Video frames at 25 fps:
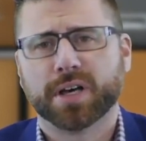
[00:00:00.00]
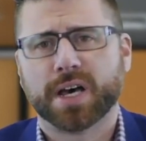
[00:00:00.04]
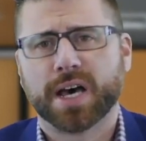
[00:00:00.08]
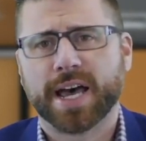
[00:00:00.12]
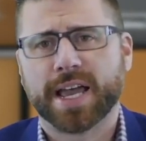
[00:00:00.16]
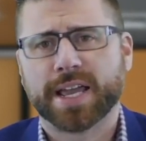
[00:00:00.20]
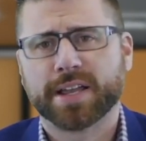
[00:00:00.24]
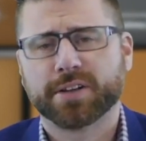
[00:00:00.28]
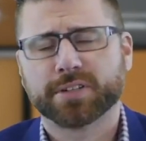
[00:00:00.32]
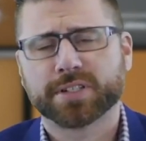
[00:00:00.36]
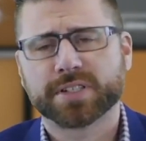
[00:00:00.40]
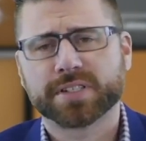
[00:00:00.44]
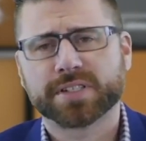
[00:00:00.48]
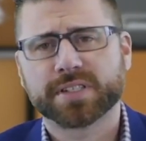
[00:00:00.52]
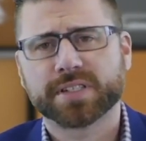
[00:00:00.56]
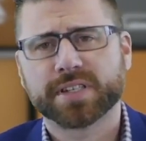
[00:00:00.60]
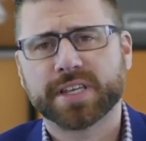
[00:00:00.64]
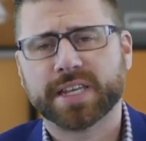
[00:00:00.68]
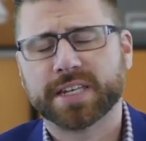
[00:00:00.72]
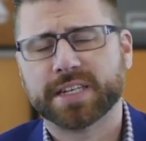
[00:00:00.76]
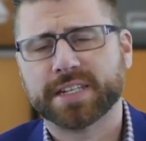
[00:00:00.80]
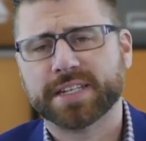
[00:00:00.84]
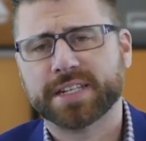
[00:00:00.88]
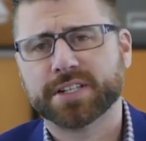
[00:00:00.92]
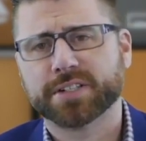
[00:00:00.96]
iris
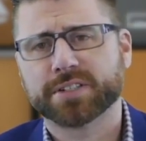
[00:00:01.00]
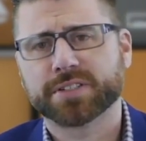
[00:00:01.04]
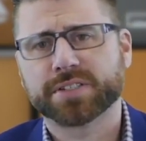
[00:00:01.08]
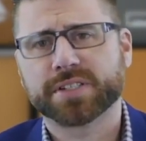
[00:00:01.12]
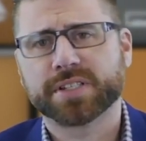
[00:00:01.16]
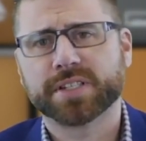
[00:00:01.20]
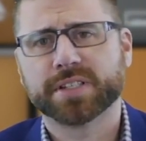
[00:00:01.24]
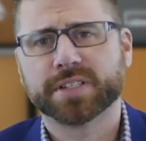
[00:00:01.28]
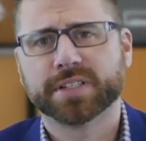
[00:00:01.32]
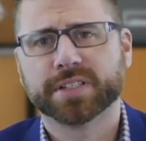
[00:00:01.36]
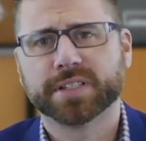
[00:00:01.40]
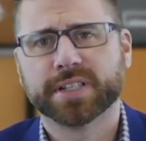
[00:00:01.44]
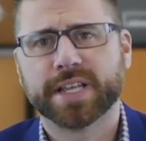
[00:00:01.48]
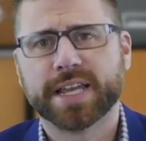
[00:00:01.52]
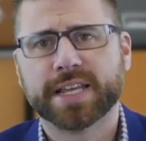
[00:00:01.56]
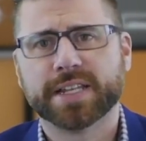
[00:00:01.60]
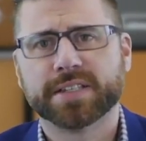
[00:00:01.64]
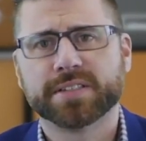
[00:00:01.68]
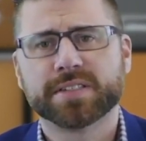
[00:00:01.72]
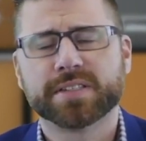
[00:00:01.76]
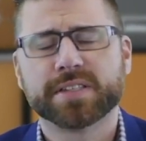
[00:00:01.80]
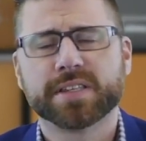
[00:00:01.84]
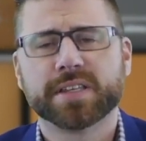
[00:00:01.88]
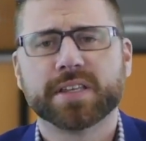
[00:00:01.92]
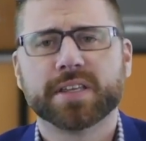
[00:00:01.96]
adheres to the
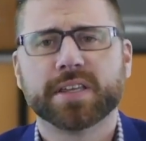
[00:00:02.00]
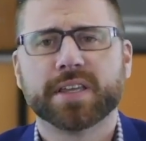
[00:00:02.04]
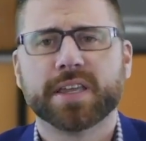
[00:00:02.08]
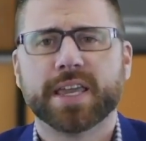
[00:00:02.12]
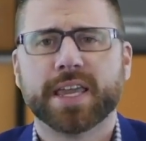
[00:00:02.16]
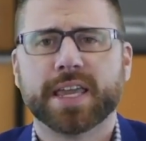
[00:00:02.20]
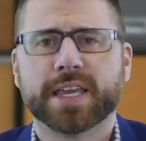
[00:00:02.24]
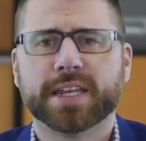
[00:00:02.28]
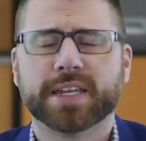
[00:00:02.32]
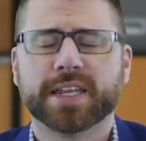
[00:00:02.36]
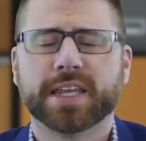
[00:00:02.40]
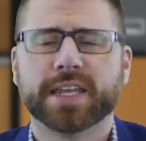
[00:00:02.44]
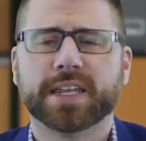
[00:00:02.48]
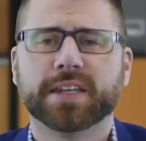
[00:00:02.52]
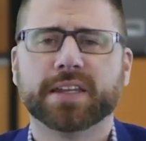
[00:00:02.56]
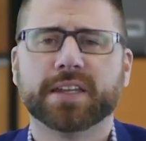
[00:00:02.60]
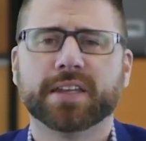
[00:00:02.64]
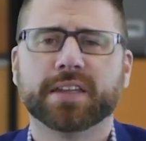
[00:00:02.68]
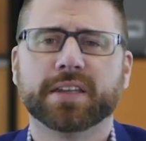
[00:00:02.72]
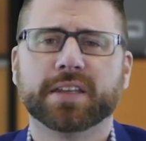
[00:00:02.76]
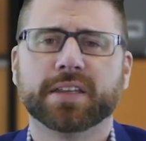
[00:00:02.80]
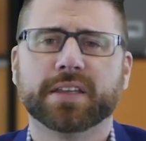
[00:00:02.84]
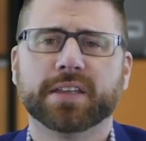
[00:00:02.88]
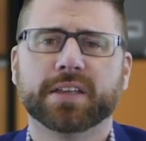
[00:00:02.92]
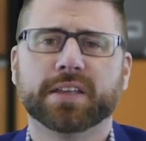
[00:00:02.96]
lens, and then
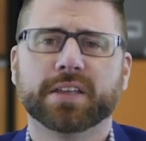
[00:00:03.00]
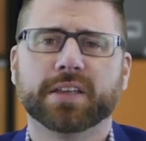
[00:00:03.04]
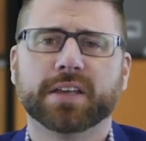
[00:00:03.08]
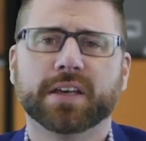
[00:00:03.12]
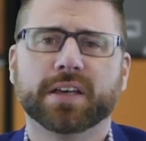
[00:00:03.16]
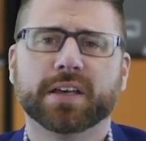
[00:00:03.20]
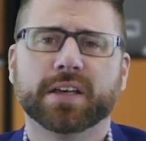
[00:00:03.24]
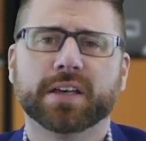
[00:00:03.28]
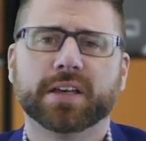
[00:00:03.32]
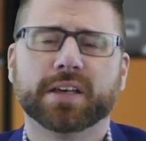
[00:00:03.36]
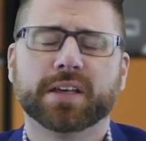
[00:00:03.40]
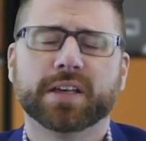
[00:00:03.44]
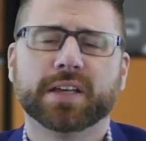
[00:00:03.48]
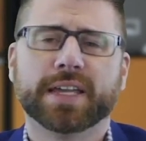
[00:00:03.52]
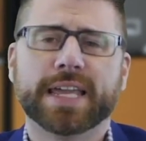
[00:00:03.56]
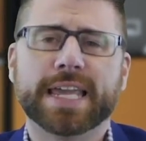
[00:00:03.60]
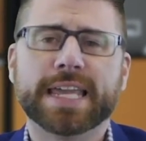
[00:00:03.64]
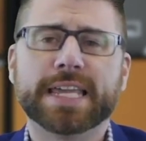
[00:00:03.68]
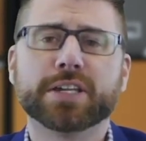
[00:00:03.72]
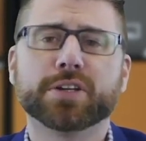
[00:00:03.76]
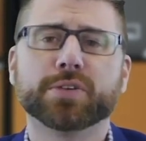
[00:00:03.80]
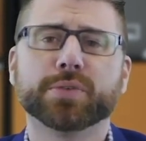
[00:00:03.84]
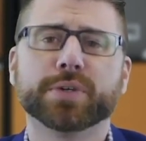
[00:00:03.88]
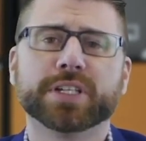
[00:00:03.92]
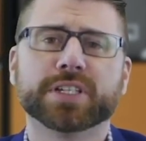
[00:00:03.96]

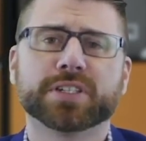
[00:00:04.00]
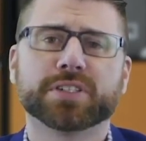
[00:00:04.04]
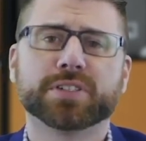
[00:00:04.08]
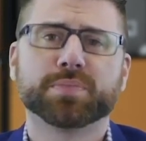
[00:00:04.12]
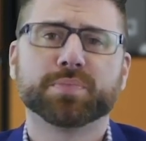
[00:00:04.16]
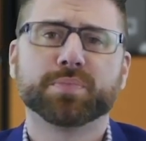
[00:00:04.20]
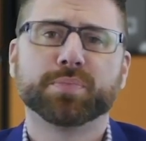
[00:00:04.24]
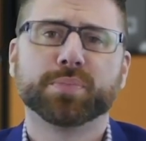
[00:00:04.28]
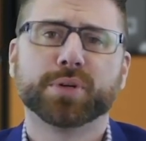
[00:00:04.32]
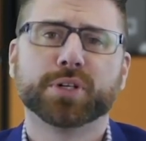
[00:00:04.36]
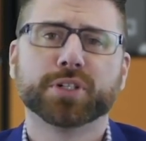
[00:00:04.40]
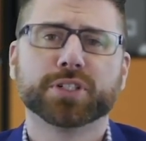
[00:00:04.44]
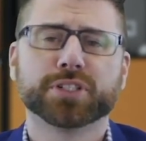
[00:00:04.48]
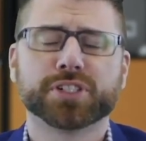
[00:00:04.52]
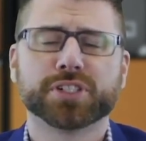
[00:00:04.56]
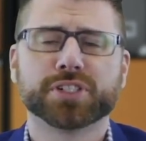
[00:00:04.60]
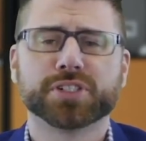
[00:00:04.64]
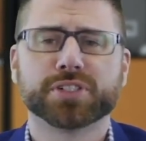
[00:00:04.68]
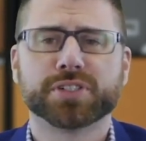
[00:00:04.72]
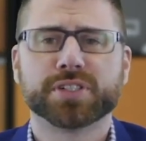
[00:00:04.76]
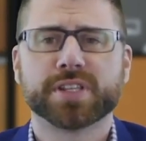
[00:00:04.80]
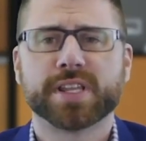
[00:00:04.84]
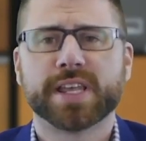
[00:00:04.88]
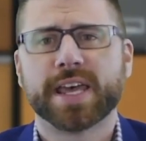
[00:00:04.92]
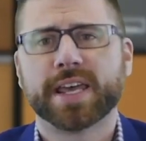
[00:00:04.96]
aqueous
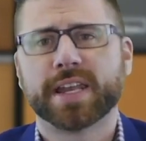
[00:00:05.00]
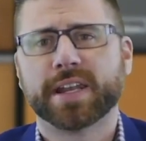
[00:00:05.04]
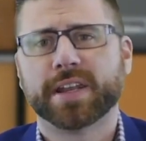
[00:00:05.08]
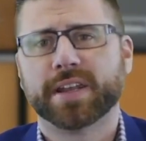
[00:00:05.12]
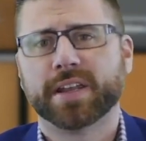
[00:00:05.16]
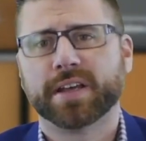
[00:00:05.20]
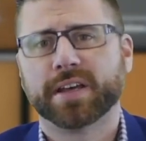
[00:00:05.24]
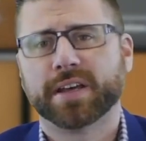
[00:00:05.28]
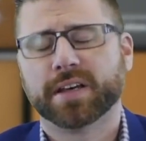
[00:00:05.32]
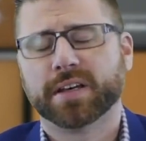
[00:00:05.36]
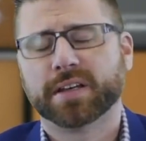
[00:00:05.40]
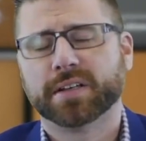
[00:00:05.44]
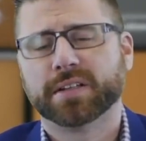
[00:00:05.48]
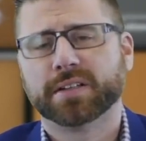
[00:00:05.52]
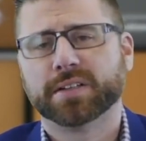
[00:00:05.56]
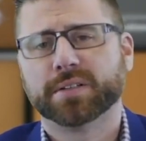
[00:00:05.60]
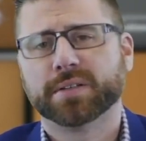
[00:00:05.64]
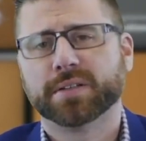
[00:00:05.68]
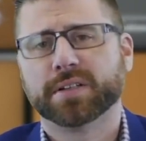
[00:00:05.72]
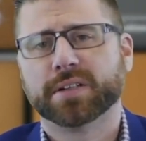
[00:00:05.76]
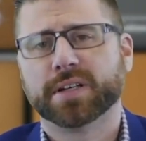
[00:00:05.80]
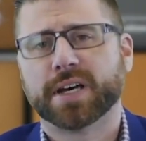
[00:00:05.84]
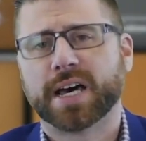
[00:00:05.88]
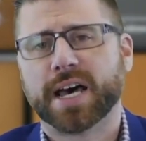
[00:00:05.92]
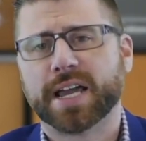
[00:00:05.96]
pushes that
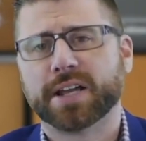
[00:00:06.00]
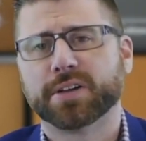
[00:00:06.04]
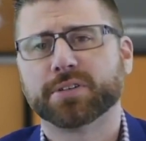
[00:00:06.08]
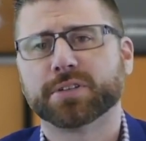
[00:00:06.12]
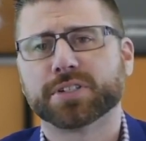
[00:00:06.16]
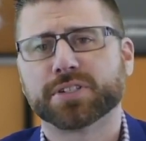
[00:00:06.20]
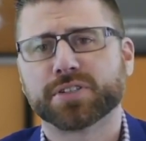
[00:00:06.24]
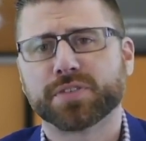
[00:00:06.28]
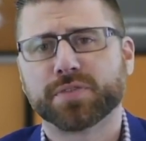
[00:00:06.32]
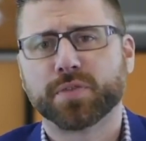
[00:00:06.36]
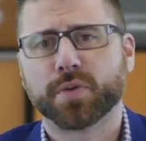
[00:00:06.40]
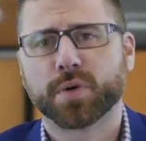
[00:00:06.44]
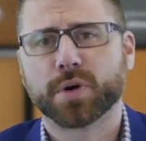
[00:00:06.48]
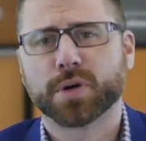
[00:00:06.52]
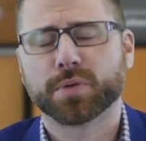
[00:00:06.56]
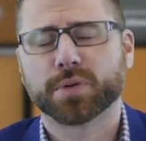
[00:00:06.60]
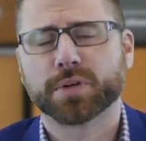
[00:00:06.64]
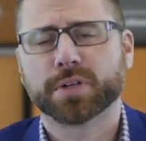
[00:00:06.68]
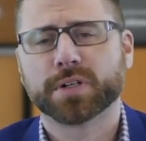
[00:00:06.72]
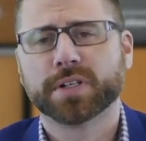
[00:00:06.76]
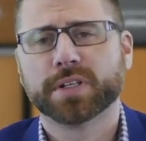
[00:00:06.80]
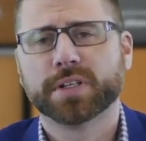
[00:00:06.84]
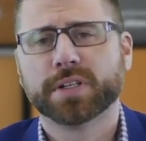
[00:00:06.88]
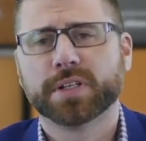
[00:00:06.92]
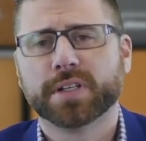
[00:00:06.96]
iris
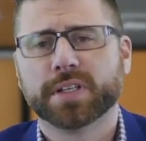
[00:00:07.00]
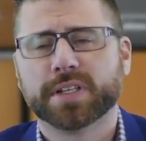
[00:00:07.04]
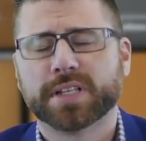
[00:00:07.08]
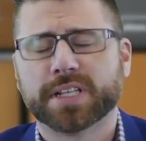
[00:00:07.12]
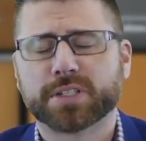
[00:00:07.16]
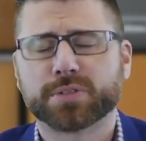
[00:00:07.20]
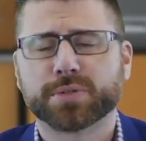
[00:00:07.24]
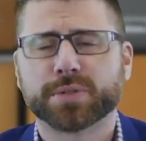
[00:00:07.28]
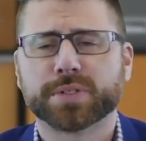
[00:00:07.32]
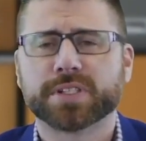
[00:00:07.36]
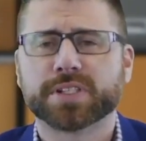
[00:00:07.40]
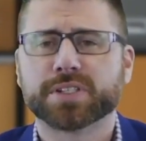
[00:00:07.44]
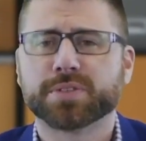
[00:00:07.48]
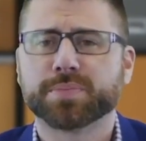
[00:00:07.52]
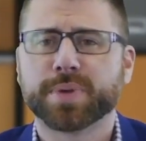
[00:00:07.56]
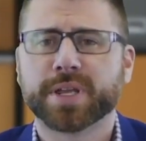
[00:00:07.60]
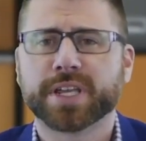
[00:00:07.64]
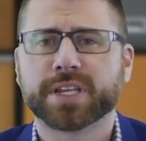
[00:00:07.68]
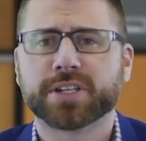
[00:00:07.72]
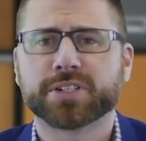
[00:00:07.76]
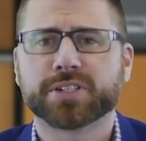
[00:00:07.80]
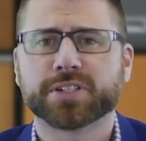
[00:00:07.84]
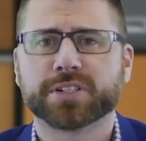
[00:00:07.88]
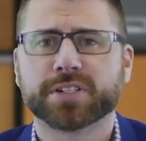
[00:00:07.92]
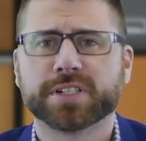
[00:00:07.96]
forward. That's what this
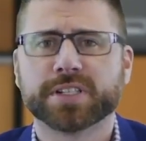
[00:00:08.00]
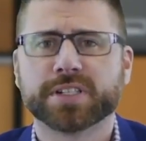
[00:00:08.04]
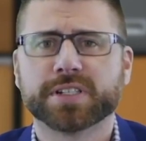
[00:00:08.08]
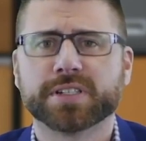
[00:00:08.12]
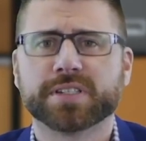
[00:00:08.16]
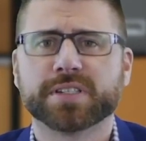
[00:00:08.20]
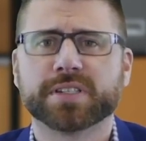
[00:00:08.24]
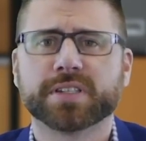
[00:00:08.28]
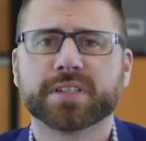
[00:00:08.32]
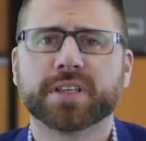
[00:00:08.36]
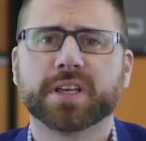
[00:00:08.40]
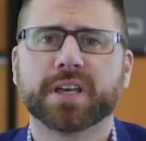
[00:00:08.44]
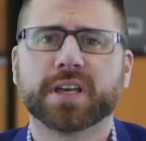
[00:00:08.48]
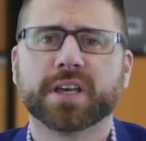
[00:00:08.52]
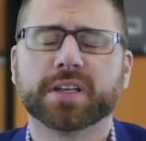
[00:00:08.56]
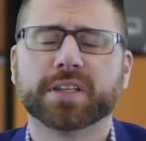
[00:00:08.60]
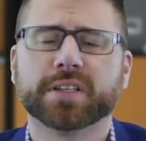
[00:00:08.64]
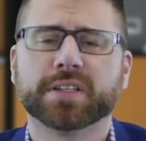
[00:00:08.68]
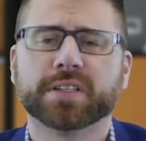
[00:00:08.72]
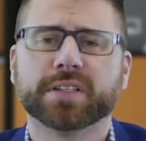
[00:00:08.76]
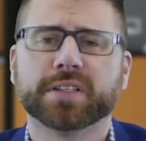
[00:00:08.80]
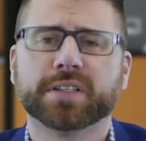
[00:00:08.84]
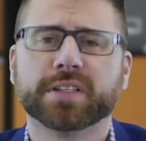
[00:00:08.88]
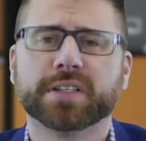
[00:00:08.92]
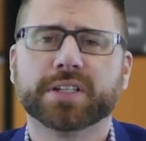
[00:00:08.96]
picture is
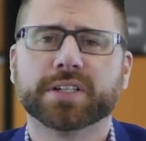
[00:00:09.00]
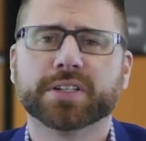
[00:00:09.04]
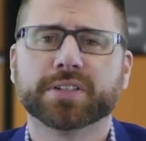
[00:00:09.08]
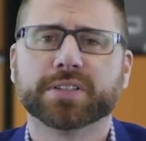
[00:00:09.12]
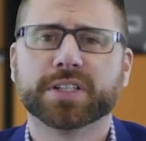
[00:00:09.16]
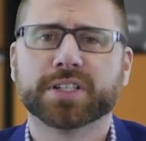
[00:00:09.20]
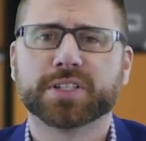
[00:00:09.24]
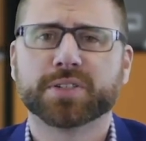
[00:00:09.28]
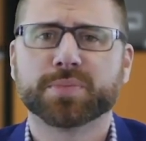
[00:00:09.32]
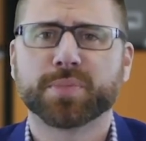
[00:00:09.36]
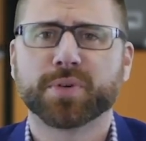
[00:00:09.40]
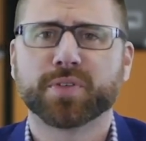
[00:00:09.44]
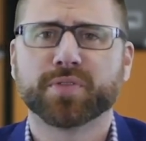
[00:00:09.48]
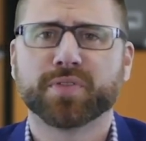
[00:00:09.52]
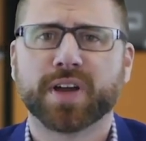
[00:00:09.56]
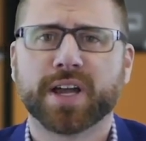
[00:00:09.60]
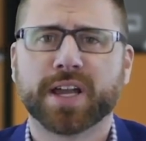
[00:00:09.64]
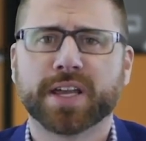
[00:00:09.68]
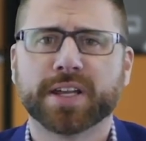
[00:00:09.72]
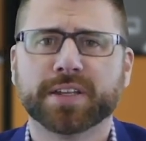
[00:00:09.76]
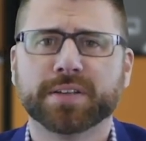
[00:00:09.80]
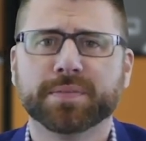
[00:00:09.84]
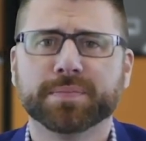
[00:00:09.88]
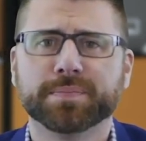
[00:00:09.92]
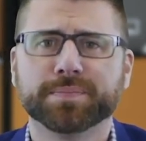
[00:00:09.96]
here that's
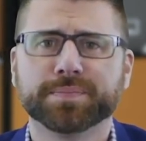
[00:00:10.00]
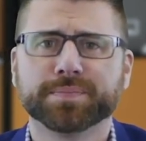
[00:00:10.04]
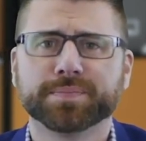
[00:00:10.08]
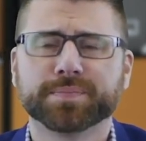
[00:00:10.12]
provided.